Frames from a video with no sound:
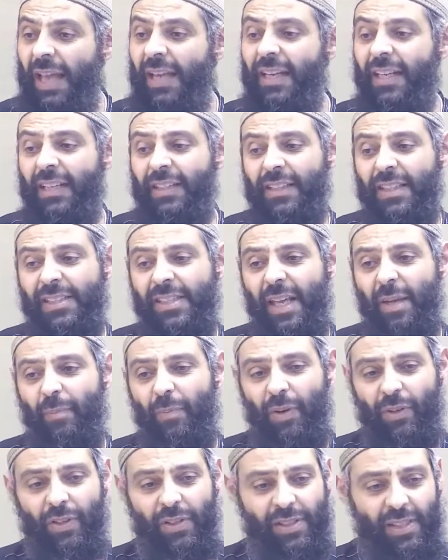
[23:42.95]
Al-Ihtisab,
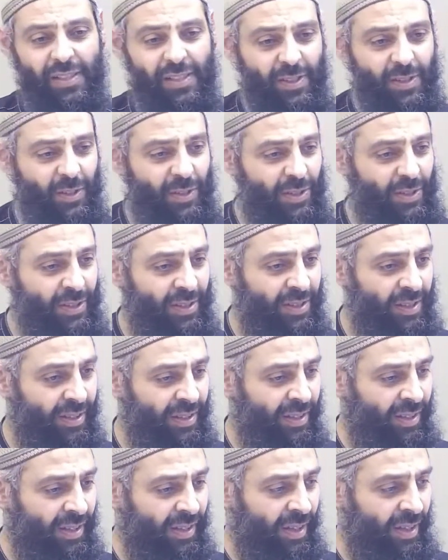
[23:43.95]
brothers and
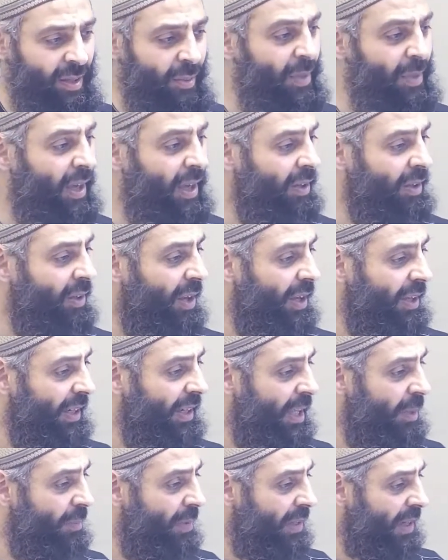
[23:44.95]
sisters. May
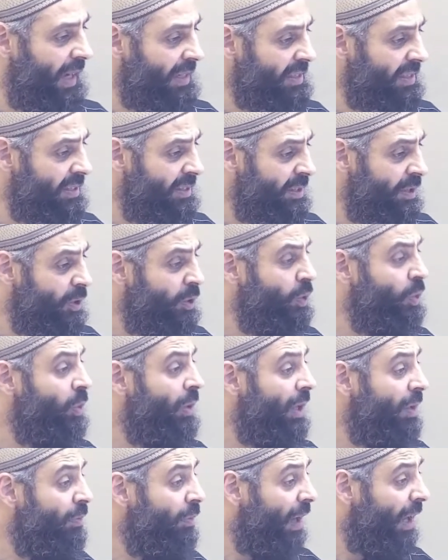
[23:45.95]
Allah enable us
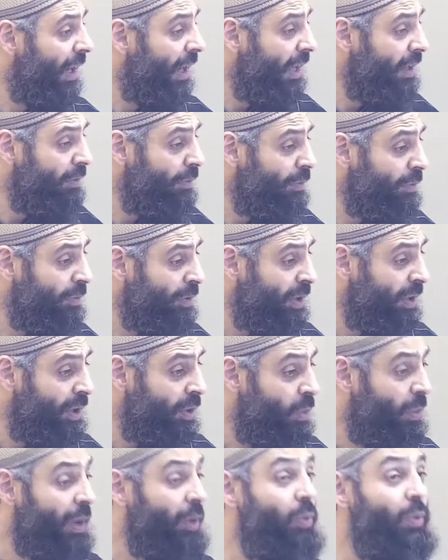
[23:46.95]
to live a life
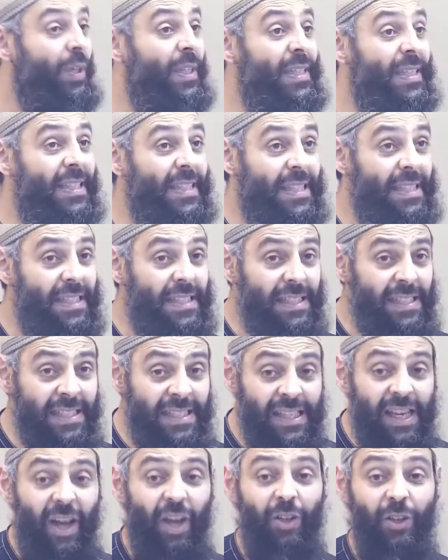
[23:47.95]
where we
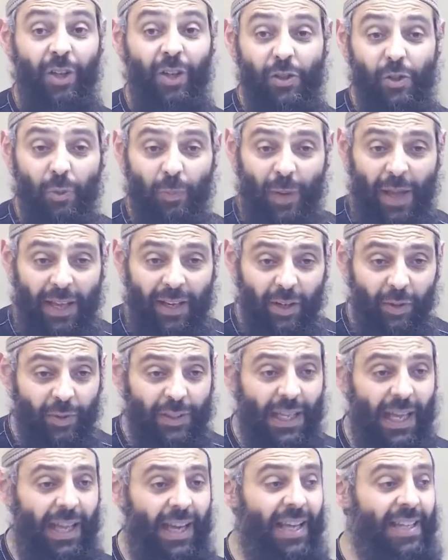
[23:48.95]
see Allah subhanahu
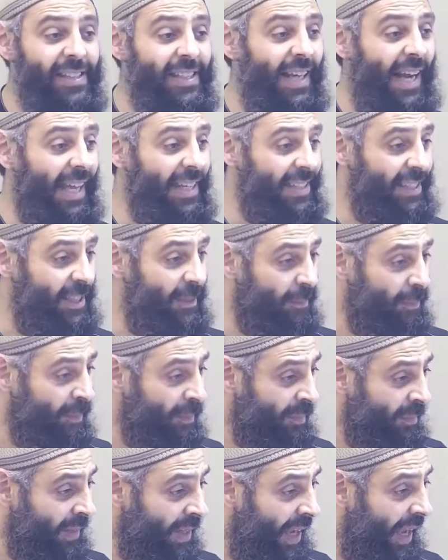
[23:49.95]
wa ta'ala is Al-Hasib.
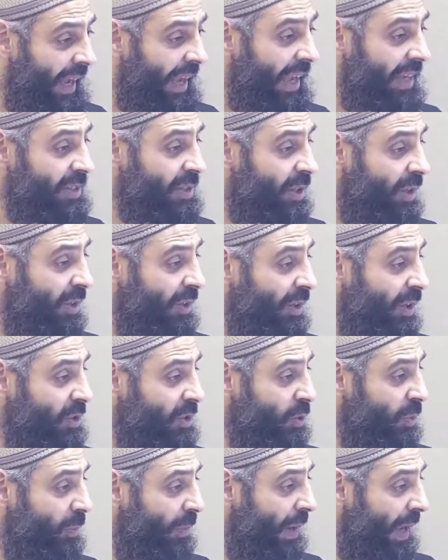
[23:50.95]
I ask Allah
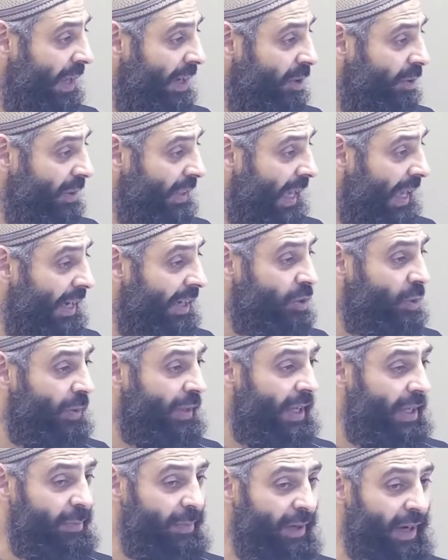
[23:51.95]
subhanahu wa ta'ala to
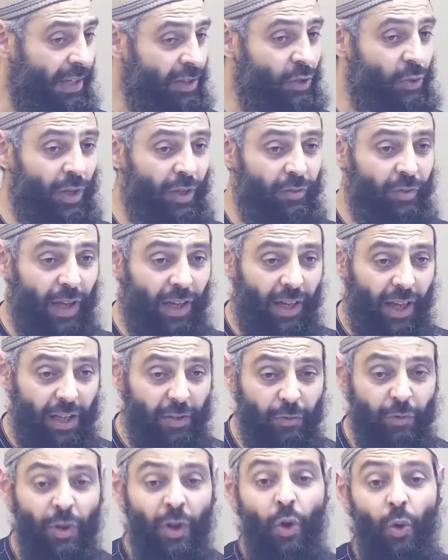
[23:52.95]
enable us to live a
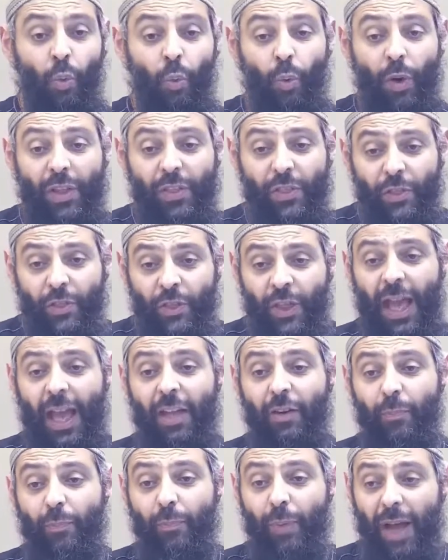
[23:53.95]
life with
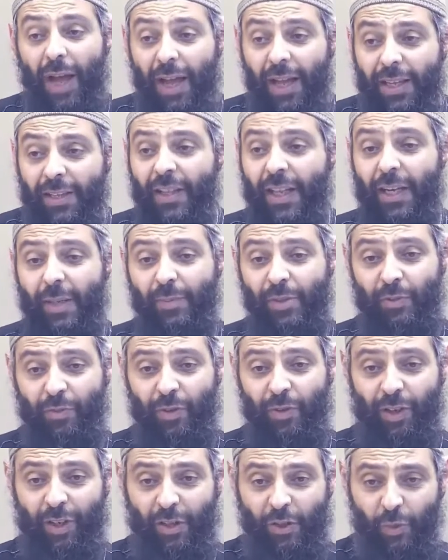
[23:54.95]
and by the names of
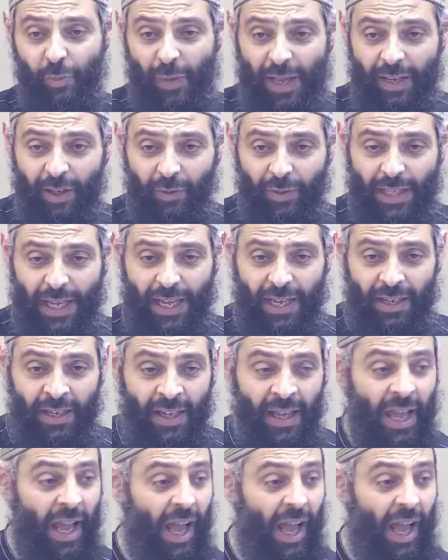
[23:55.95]
Allah subhanahu wa ta'ala.